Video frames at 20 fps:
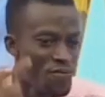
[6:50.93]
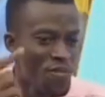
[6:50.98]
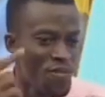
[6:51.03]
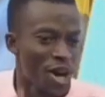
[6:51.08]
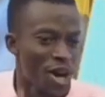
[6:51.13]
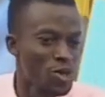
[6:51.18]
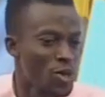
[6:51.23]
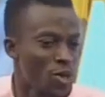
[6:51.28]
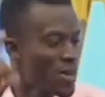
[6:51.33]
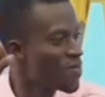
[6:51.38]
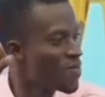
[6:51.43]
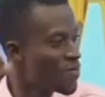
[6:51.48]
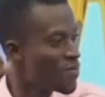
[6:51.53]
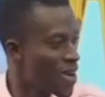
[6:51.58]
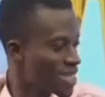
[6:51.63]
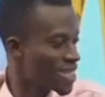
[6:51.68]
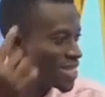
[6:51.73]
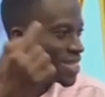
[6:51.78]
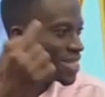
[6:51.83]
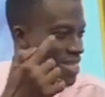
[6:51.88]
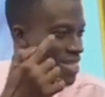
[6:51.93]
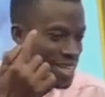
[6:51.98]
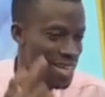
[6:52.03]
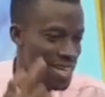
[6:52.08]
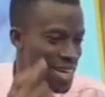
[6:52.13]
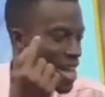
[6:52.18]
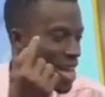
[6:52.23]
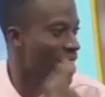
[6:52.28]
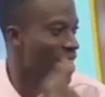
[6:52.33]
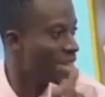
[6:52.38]
failed to invest in
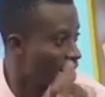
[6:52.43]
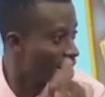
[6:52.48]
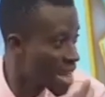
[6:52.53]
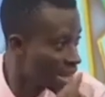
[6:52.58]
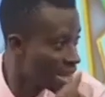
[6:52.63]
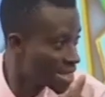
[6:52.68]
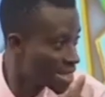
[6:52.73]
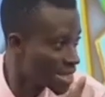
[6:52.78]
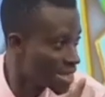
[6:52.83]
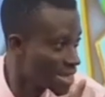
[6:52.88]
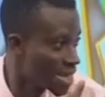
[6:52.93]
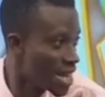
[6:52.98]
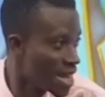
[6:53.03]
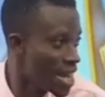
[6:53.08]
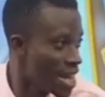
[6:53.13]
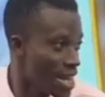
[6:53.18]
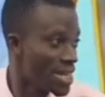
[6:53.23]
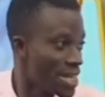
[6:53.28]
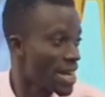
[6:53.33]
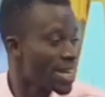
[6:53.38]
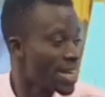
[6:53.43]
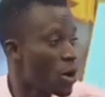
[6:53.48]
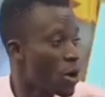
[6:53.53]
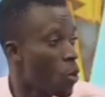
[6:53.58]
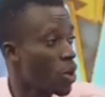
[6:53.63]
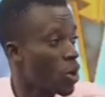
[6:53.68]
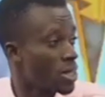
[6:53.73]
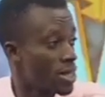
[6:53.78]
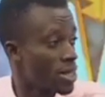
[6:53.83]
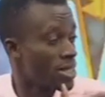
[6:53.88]
education. And now they
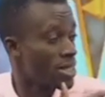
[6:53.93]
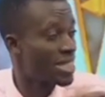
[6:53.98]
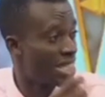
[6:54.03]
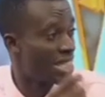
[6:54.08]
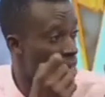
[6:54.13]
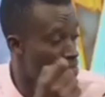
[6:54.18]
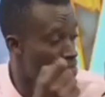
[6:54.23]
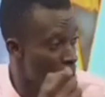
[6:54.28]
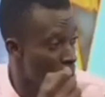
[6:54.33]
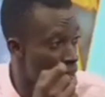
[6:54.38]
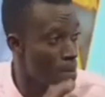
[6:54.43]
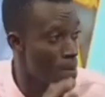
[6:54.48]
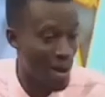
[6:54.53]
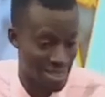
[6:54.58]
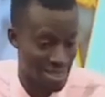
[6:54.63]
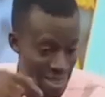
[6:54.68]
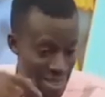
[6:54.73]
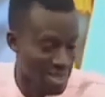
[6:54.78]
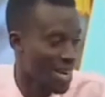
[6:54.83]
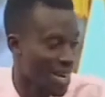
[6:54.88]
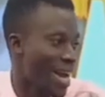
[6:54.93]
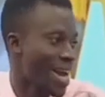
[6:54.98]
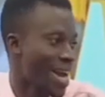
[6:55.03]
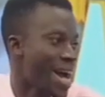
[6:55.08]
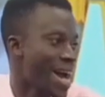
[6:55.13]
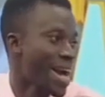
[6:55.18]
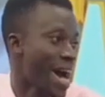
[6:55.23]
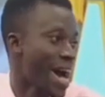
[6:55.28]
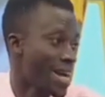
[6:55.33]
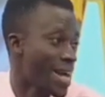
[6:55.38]
want cheap labor, just like
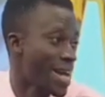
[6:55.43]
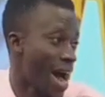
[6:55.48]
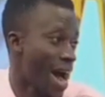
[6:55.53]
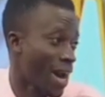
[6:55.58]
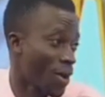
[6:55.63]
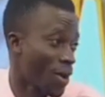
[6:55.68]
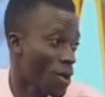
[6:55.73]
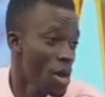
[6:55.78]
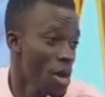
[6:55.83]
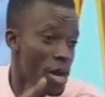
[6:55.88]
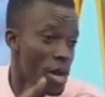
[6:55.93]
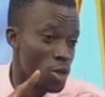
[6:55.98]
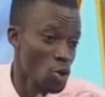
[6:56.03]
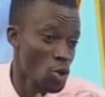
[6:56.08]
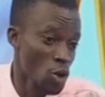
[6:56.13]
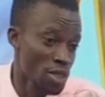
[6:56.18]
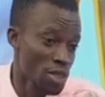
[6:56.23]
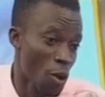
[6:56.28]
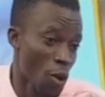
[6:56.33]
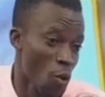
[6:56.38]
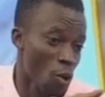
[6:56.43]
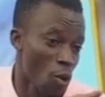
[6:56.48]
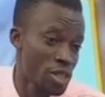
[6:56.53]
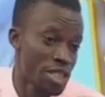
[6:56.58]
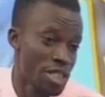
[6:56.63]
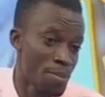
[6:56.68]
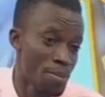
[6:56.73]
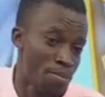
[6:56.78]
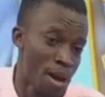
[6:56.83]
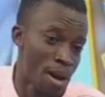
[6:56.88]
Ghana. So
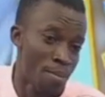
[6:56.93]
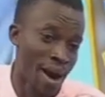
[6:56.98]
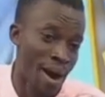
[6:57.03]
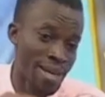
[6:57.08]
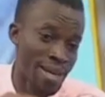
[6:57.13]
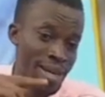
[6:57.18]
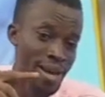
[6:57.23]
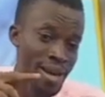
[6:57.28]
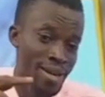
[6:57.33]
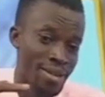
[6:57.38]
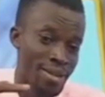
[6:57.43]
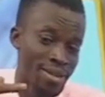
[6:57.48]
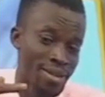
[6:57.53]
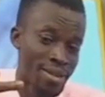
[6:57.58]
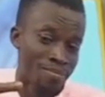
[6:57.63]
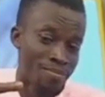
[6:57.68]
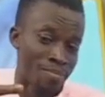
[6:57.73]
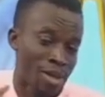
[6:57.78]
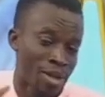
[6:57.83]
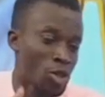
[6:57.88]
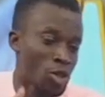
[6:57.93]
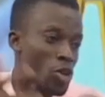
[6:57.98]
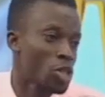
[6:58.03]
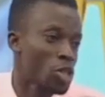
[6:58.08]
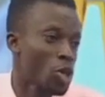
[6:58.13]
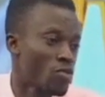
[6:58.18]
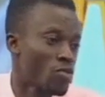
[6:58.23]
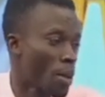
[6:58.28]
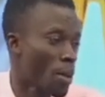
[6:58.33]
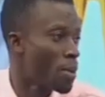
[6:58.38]
it's cheap labor. The
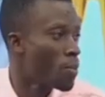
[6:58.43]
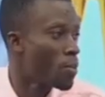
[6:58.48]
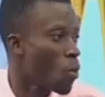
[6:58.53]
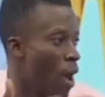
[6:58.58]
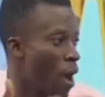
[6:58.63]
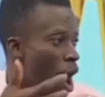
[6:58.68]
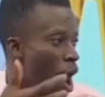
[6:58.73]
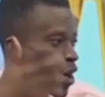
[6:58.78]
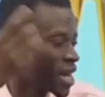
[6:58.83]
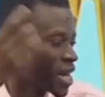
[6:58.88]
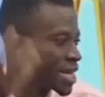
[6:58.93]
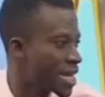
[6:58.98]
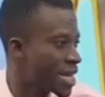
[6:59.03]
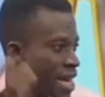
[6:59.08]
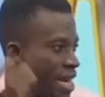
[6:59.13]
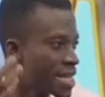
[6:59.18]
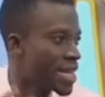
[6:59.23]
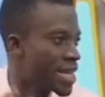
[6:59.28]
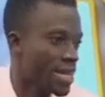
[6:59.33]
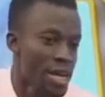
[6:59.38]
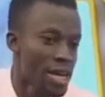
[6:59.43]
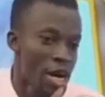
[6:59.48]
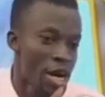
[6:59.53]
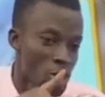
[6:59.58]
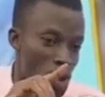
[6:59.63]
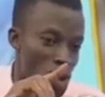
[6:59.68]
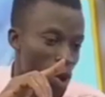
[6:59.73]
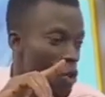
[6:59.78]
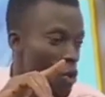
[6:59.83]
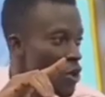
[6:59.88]
majority of the people were uneducated.
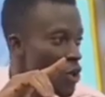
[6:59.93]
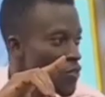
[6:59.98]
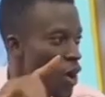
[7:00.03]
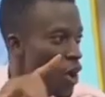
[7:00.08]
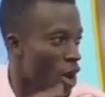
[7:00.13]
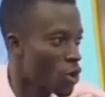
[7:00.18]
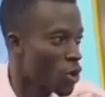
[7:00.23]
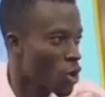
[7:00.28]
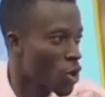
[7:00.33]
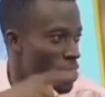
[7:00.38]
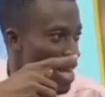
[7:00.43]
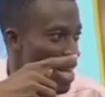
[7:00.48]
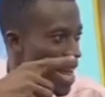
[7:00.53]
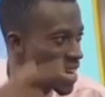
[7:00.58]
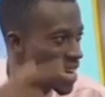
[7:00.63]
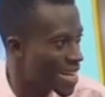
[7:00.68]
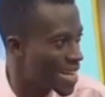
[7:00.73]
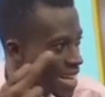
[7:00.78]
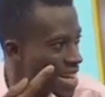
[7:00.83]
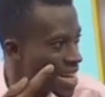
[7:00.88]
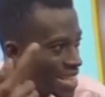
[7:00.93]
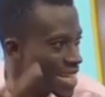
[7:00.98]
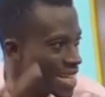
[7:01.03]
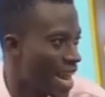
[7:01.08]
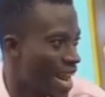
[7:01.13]
So if you are not educated,